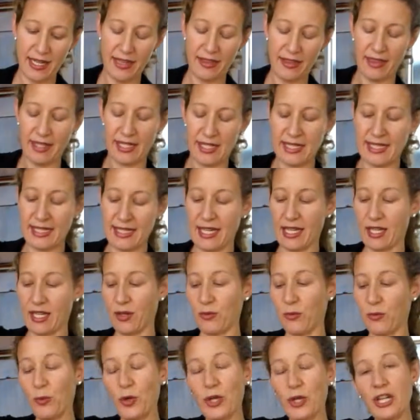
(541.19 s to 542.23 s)
things they
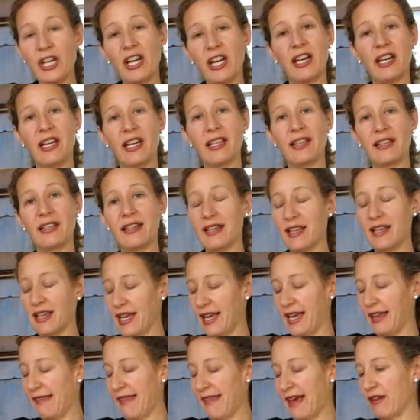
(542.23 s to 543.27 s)
can work on,
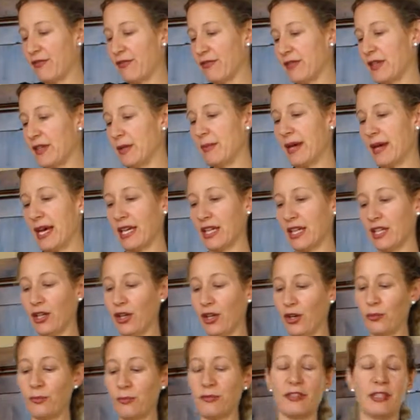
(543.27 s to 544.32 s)
and that feedback can
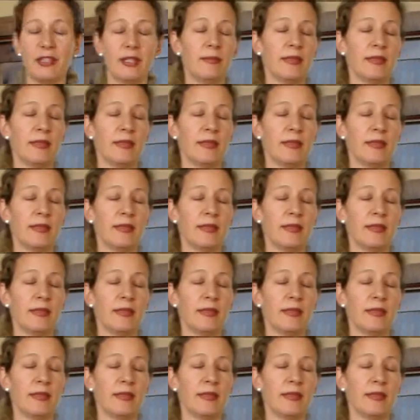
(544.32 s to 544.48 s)
hopefully